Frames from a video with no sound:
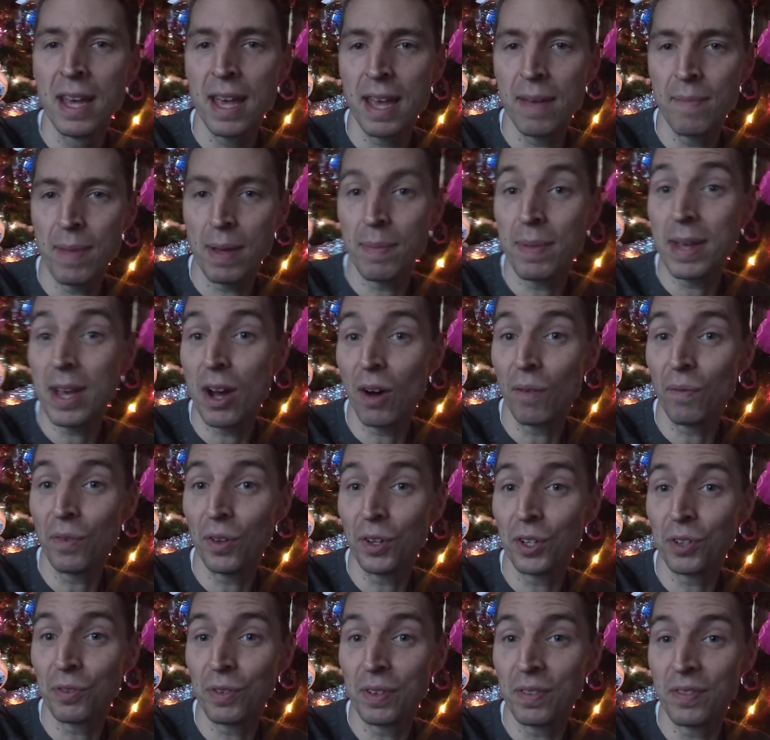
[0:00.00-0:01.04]
It may be helpful
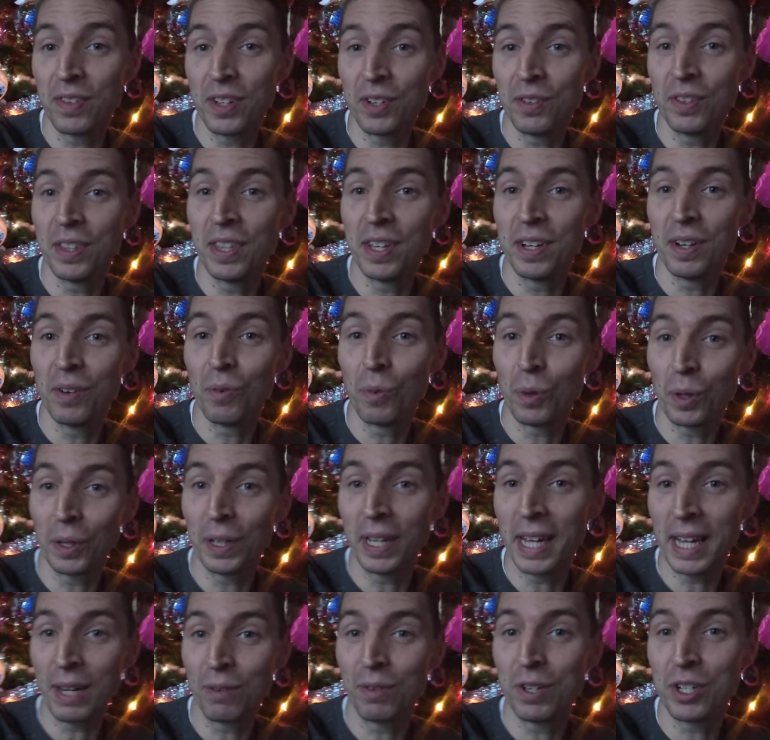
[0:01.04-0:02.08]
to review the World
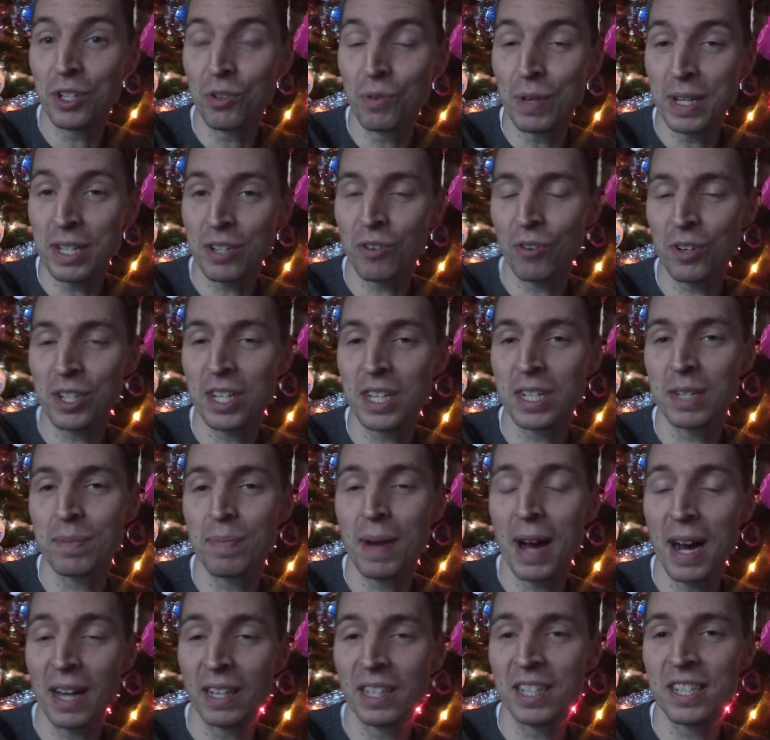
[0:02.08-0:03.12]
Language Resources
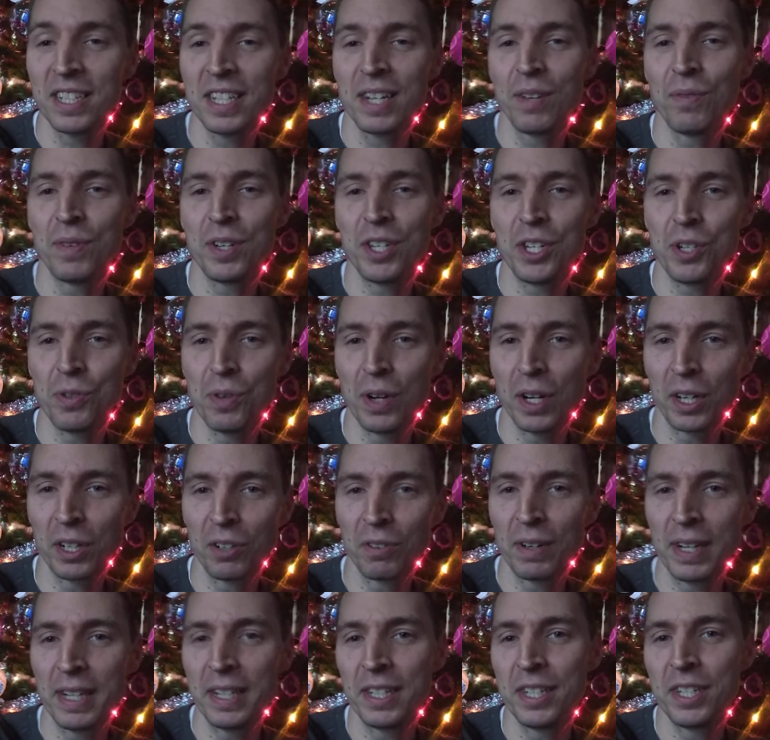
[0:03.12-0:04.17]
Policy, which you
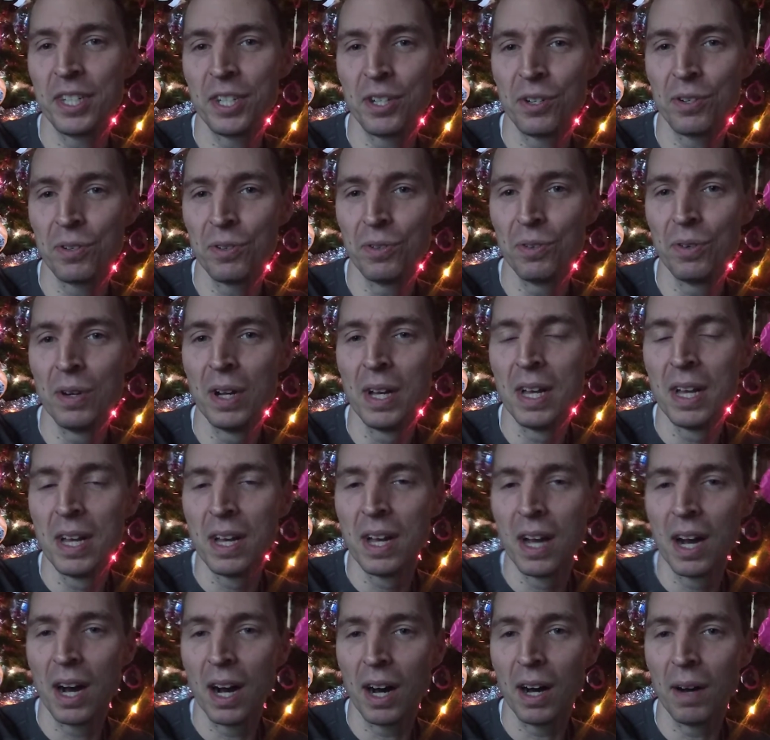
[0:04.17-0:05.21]
agreed to
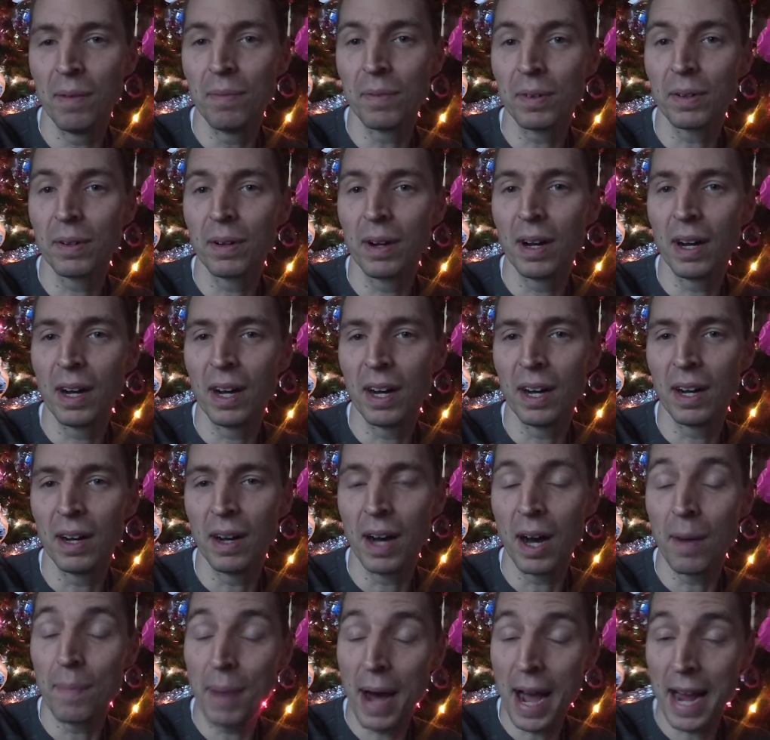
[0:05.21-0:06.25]
um,
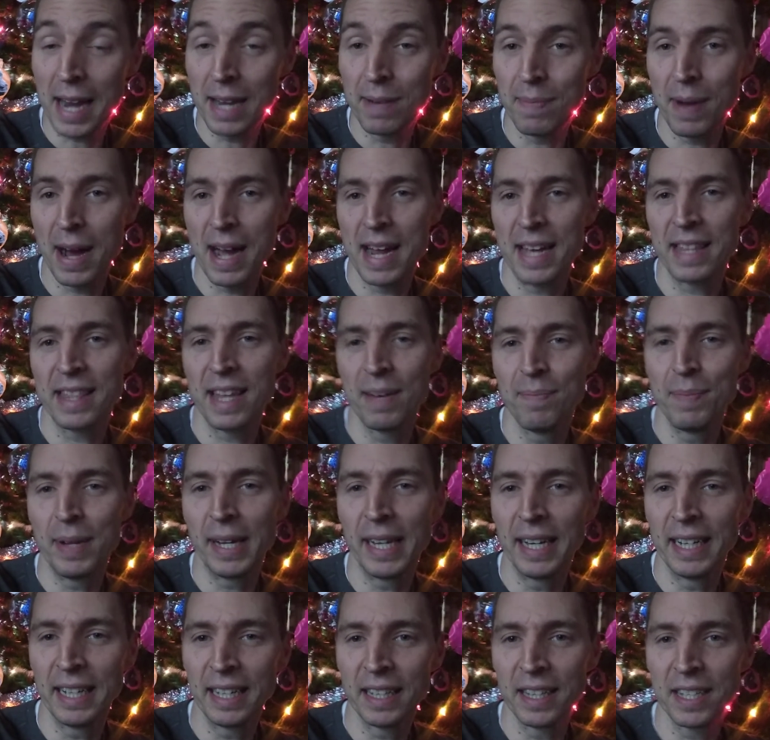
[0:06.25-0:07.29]
abide by at the
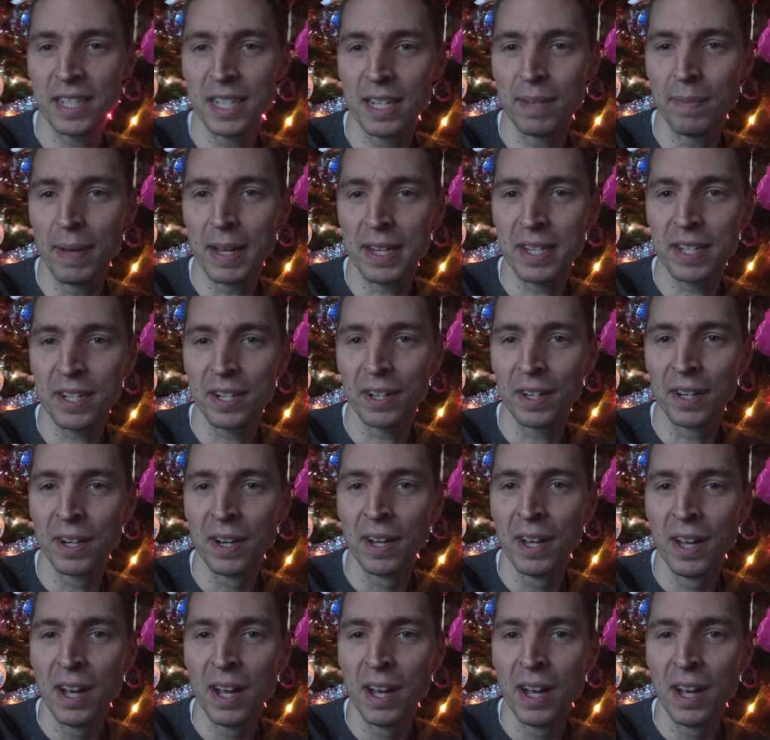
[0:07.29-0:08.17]
beginning of the semester.